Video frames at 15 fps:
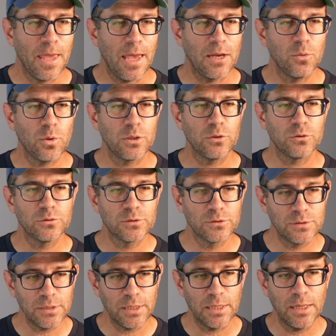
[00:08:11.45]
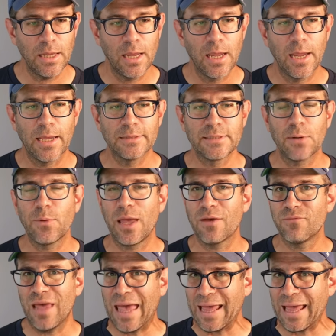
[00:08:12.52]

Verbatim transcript: And what you'll see is that we have